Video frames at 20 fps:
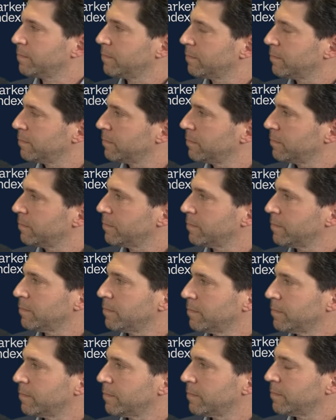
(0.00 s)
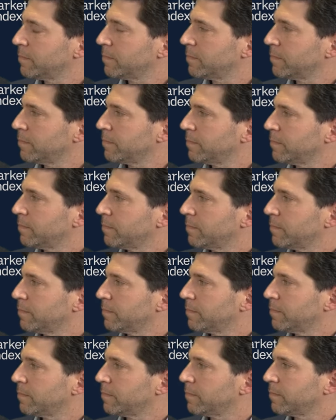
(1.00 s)

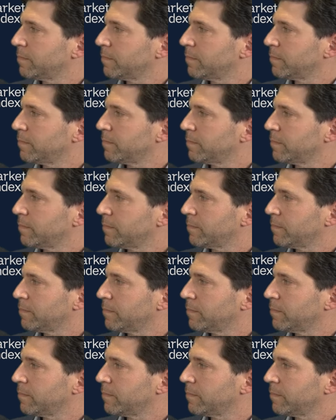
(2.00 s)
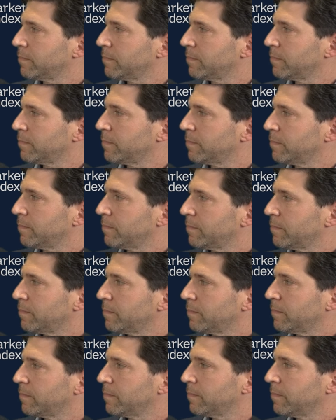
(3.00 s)

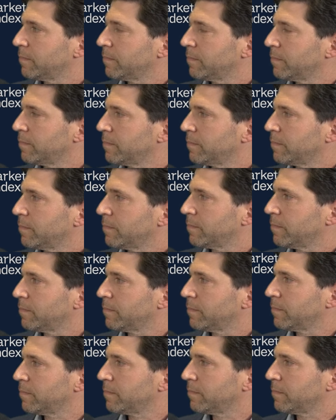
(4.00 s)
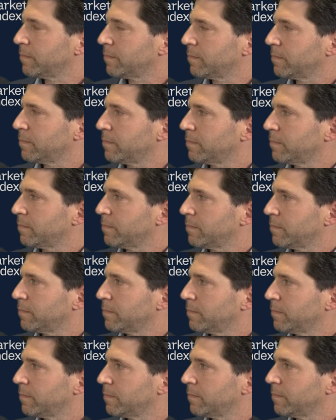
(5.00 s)

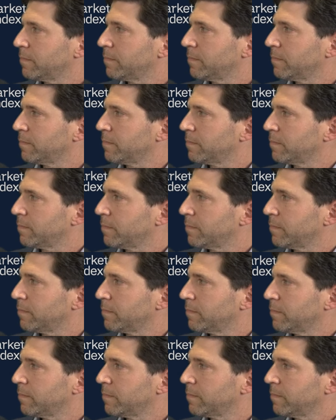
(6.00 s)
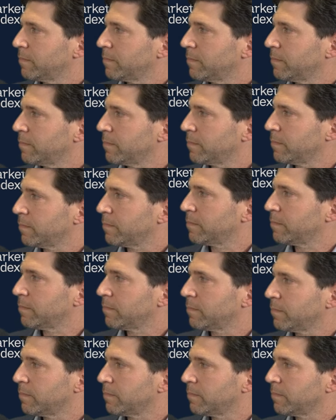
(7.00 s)
This person isn't speaking.